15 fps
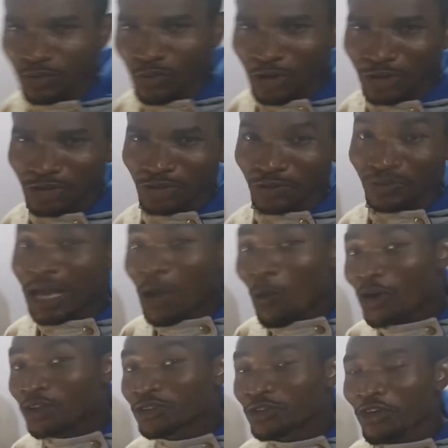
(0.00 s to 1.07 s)
question, I
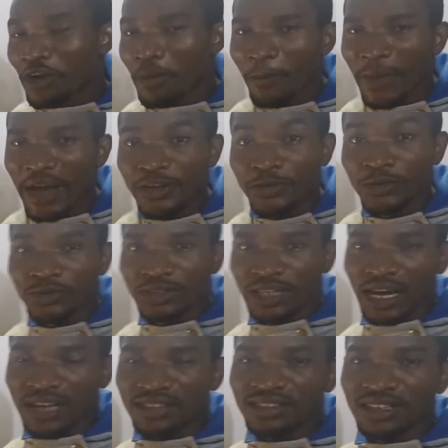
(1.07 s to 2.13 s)
want to remind you
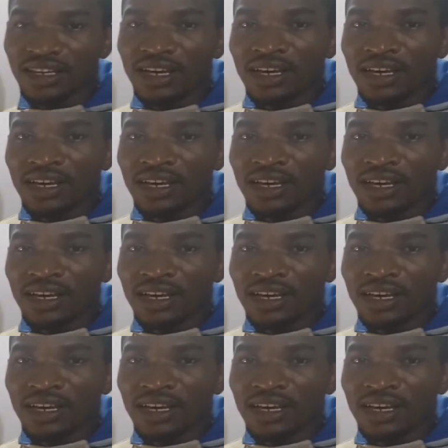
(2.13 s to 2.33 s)
that